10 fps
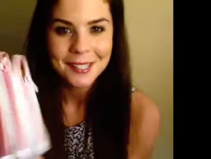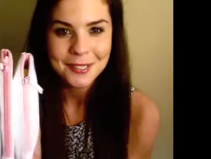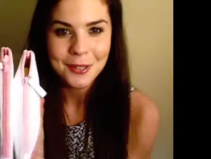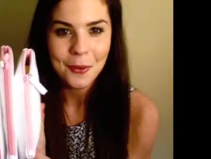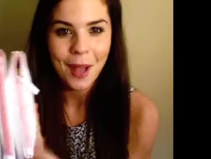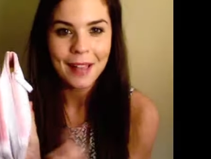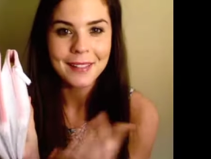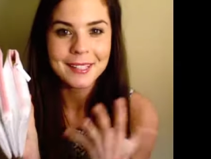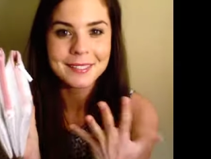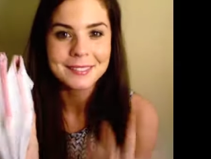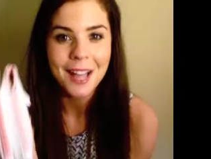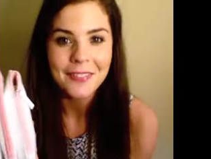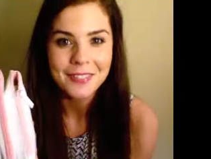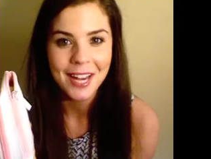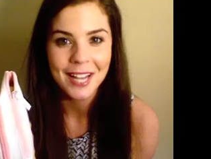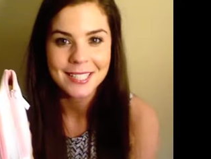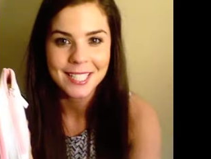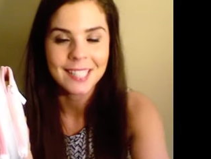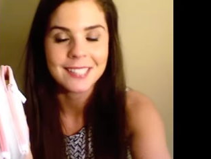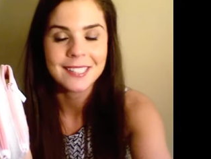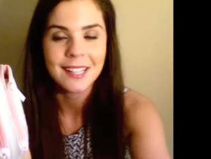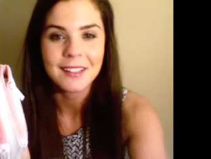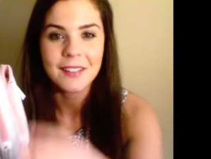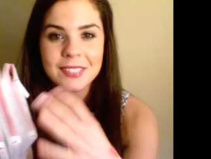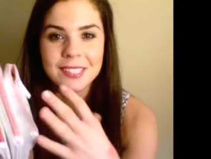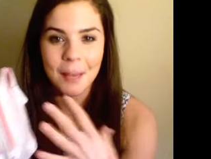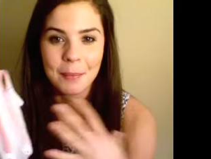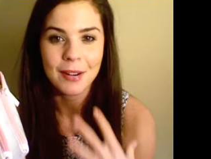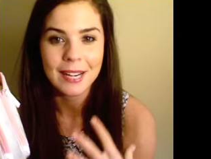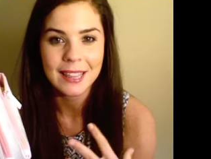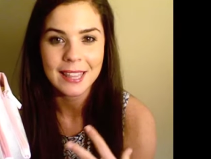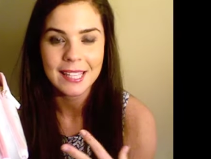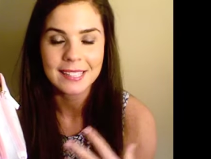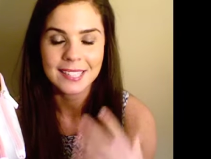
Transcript: So I like love that idea because I love separating things.